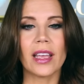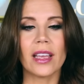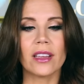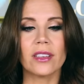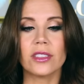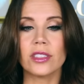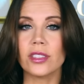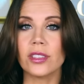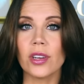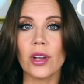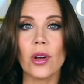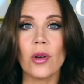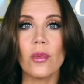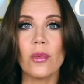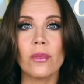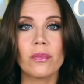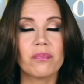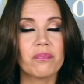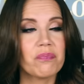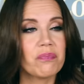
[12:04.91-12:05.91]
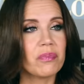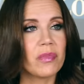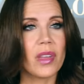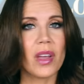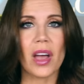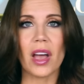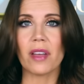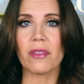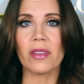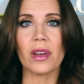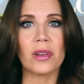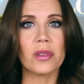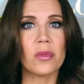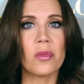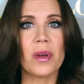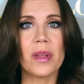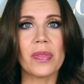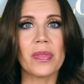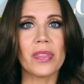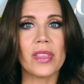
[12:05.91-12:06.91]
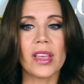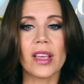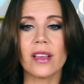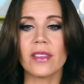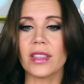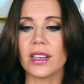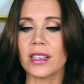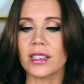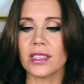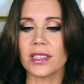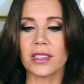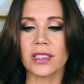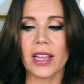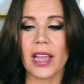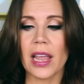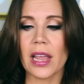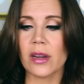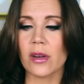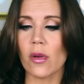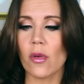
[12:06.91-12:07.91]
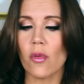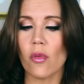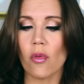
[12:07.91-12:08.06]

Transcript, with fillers: And you know, I found one thing that is staying